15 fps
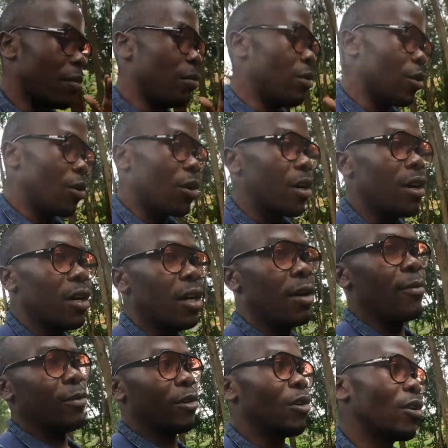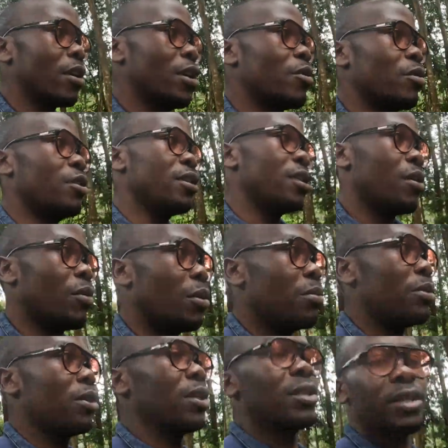a vlogger, you need a
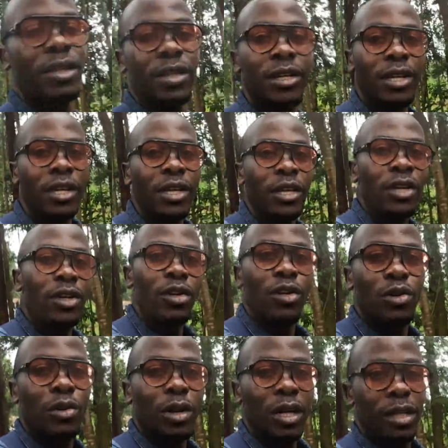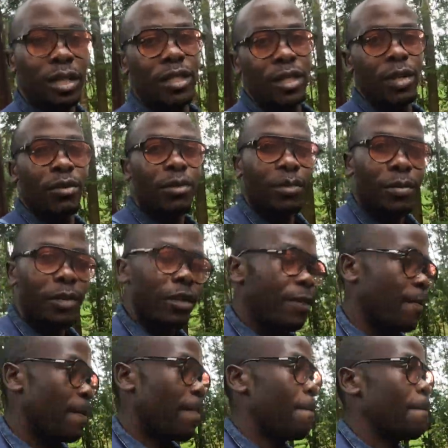website, you can reach out to me.
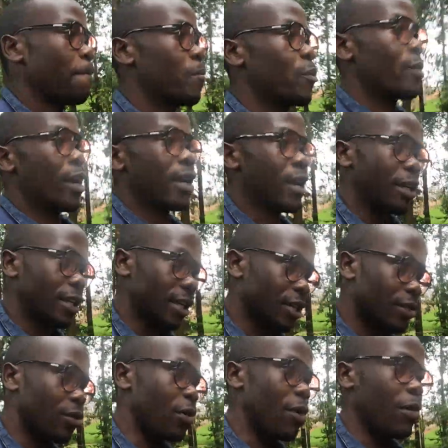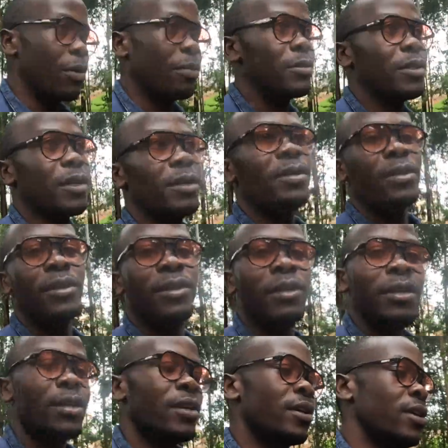I can get you a website.
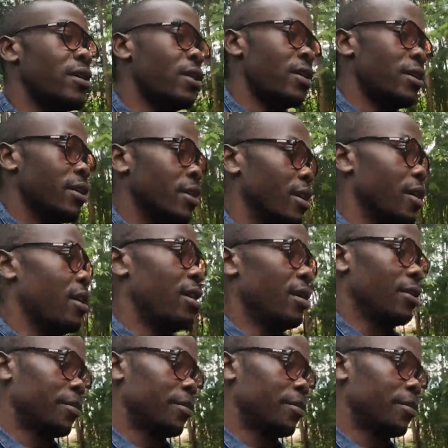Yeah.